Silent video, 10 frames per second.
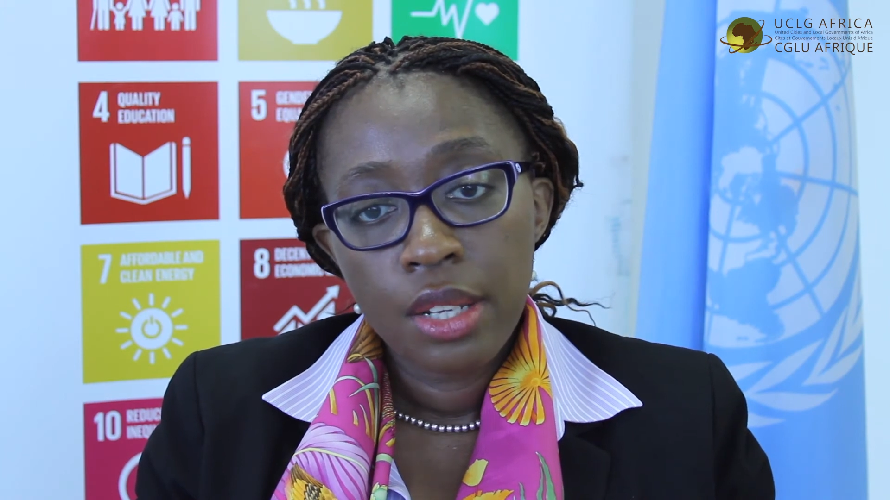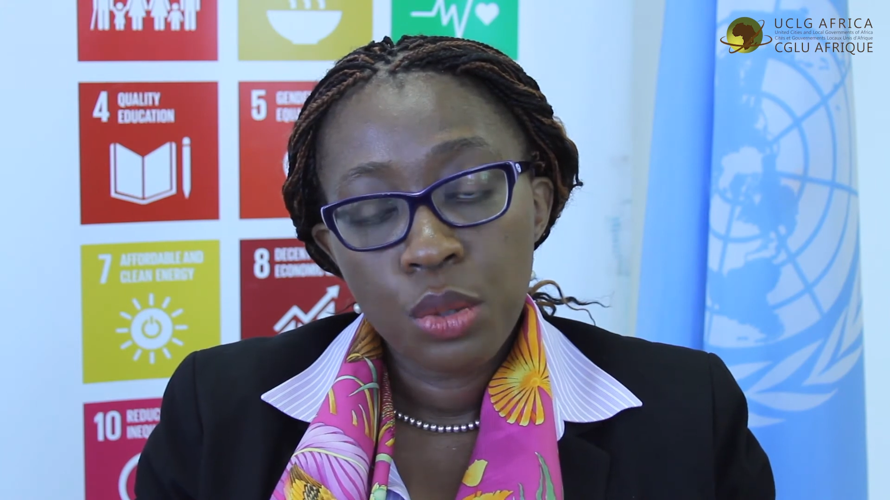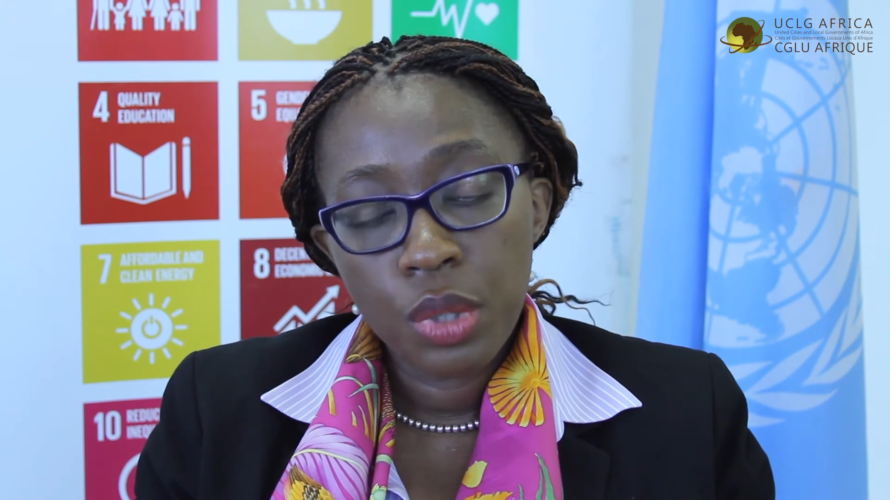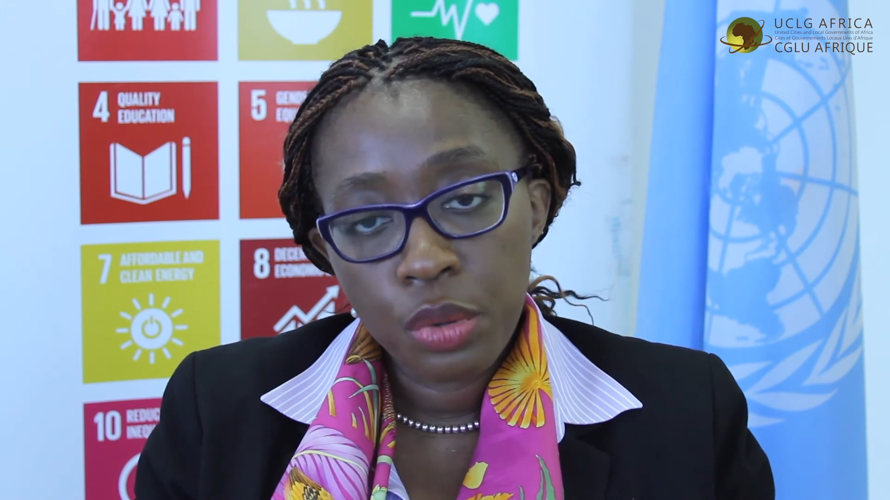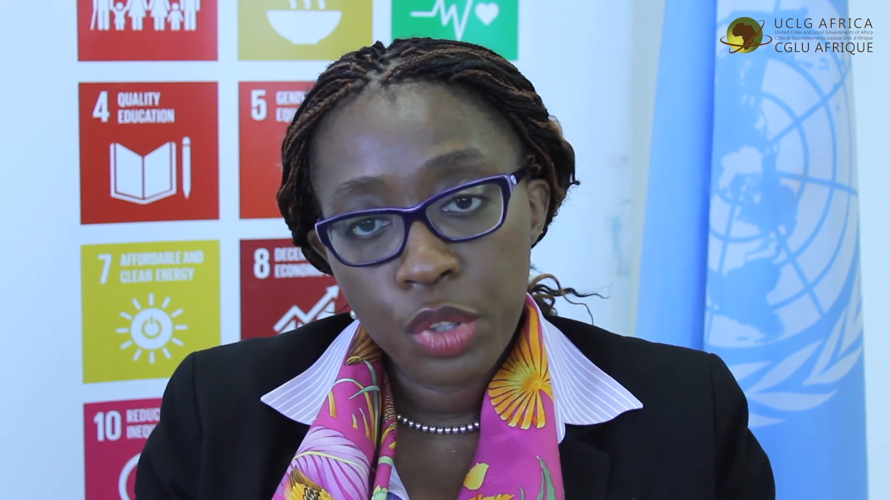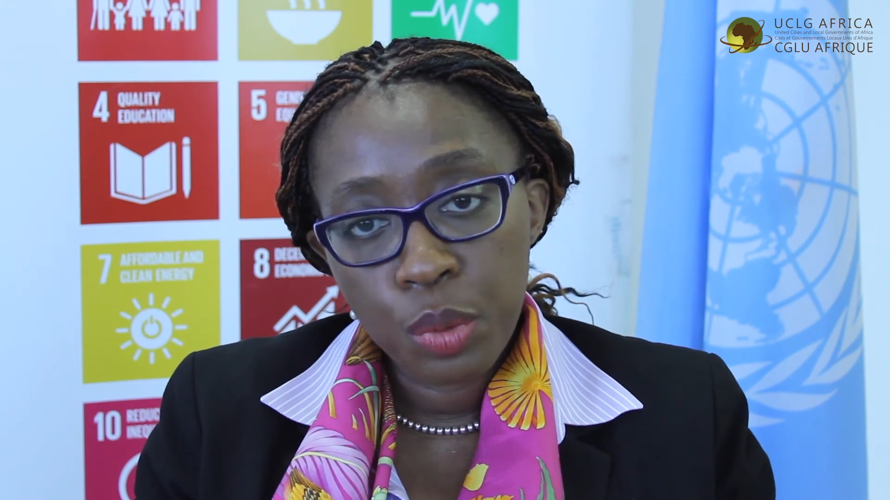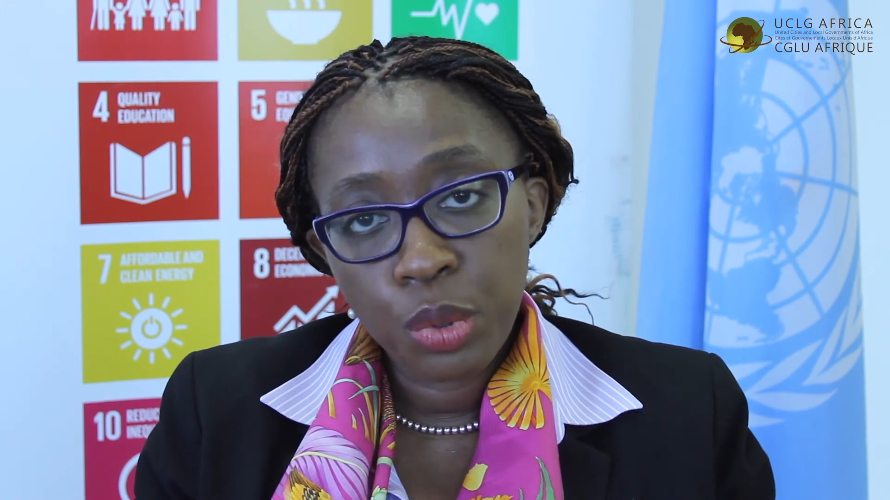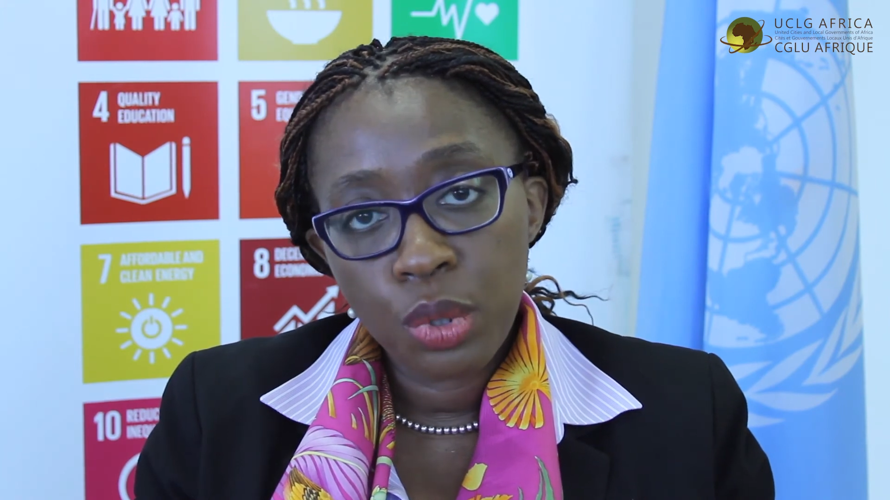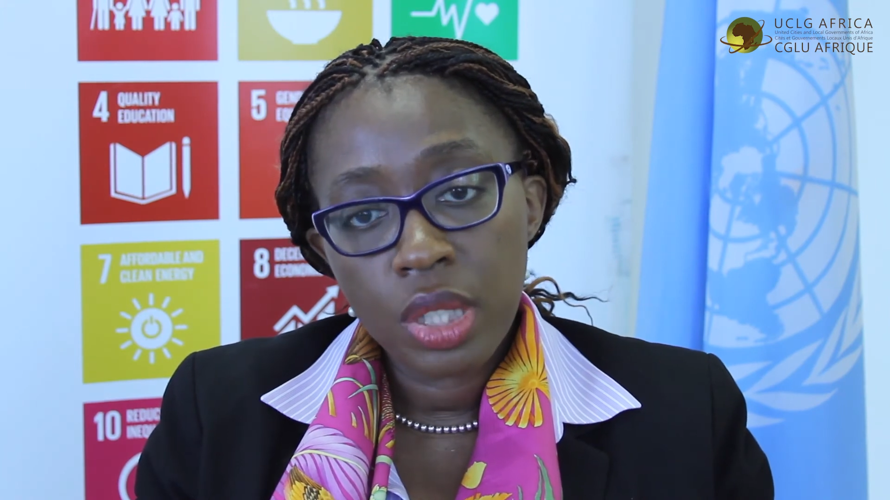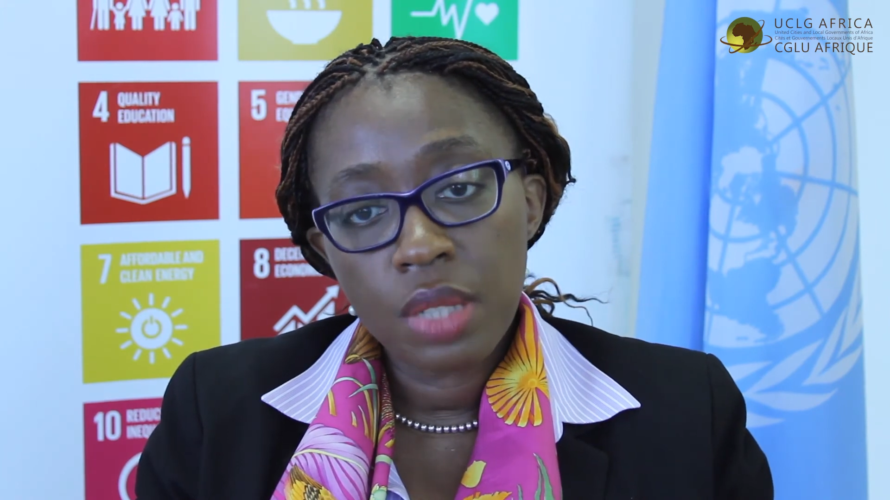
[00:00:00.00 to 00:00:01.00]
to increase
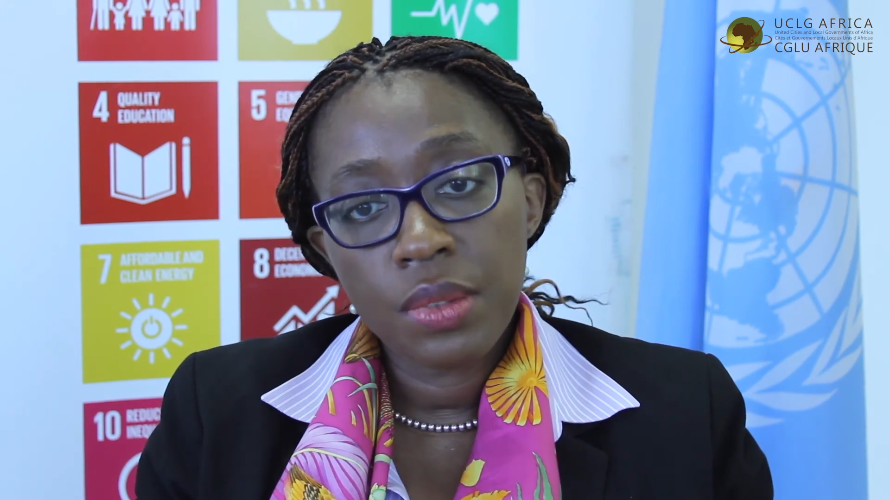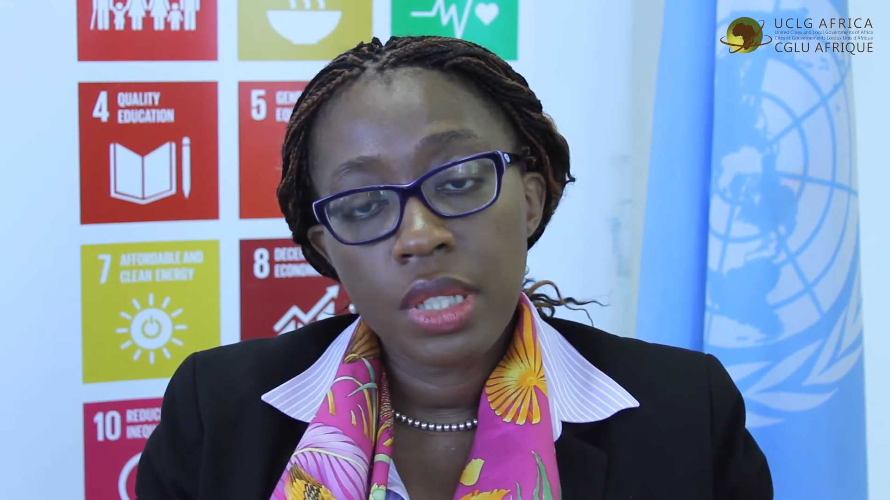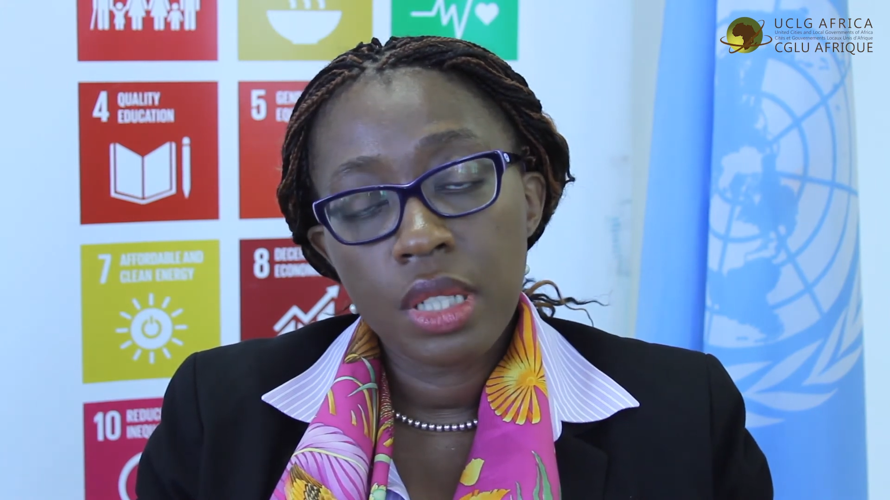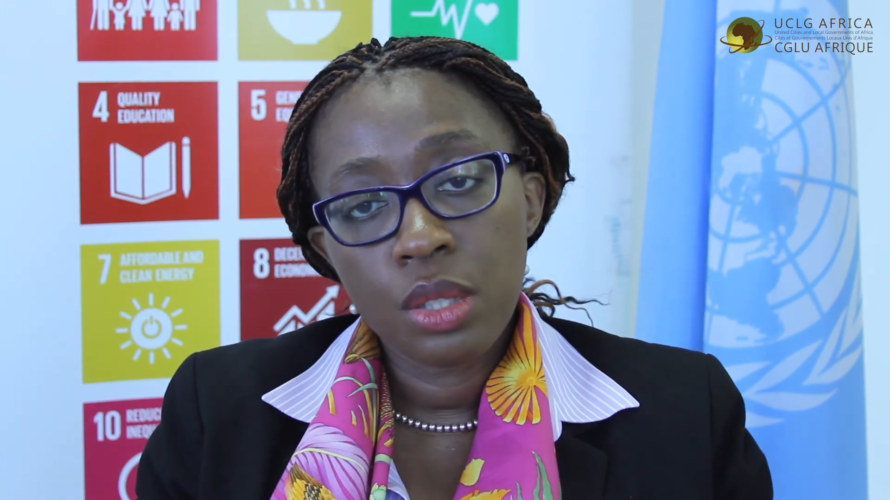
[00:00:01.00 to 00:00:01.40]
productivity,